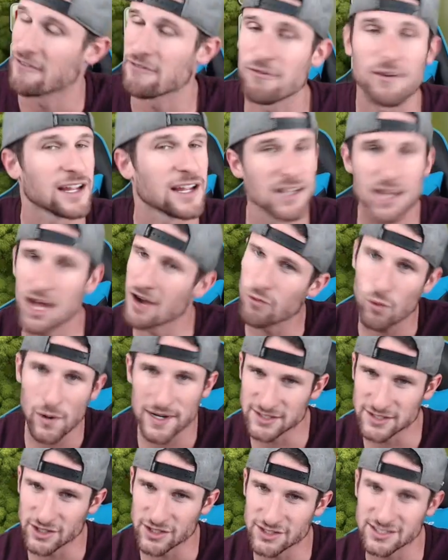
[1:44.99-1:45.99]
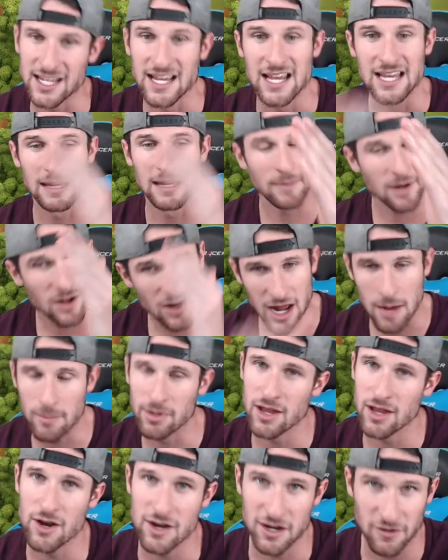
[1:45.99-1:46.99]
Freaking love wizards. Let me know down
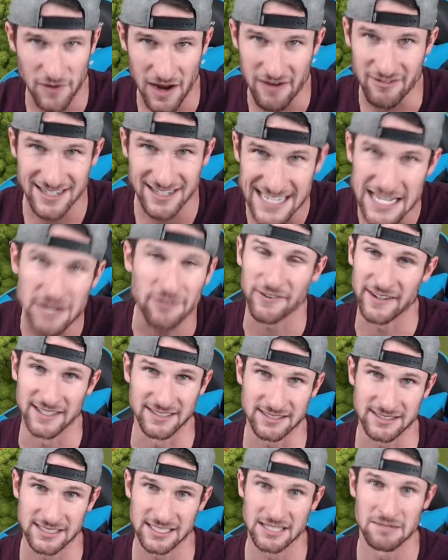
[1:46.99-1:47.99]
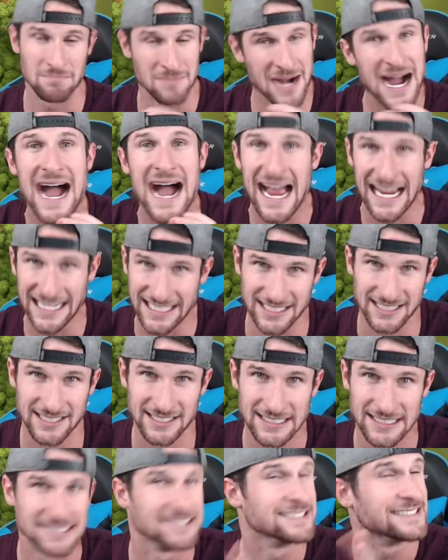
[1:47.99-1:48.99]
below your favorite defense. Mine,
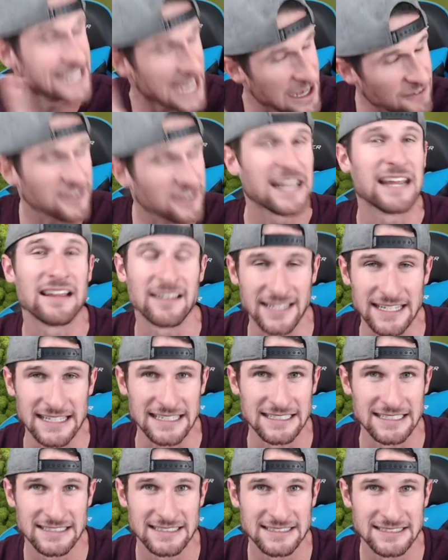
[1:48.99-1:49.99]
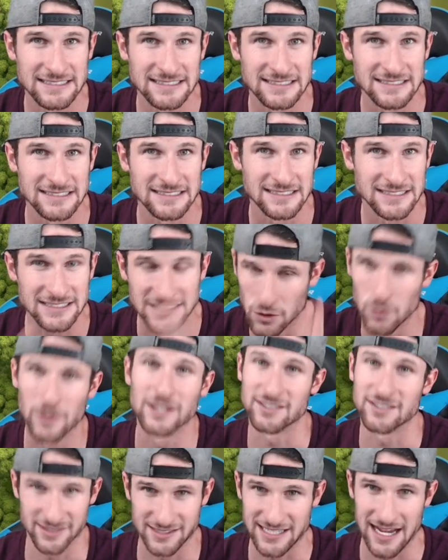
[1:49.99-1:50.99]
definitely the
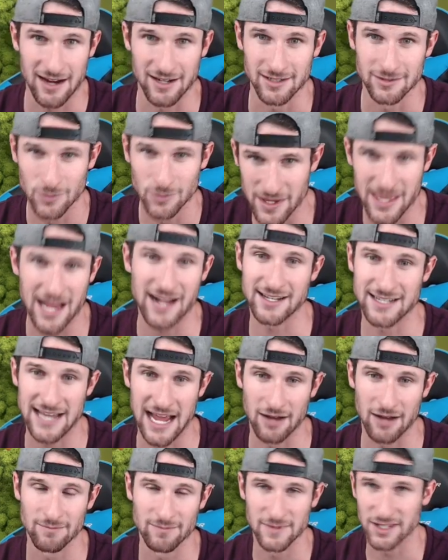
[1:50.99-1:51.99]
Wizard Tower, without a doubt.